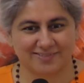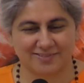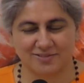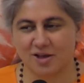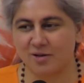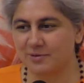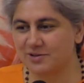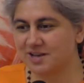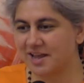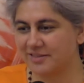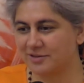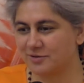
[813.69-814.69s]
Almost
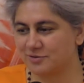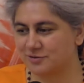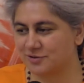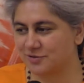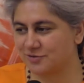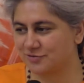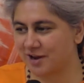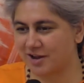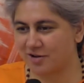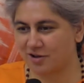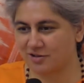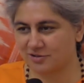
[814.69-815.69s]
like those
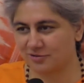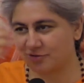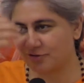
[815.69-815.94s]
records, or you